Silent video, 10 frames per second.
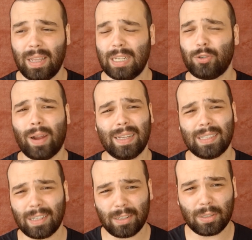It tries
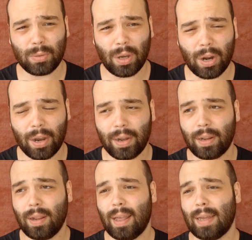a little too
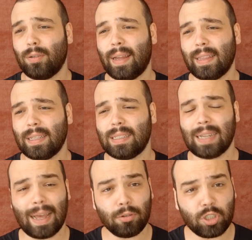hard. I don't like the
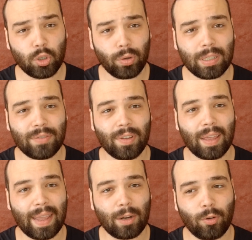sound choice for
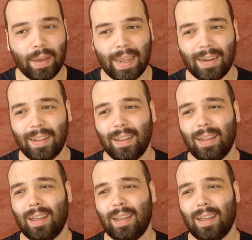the 808.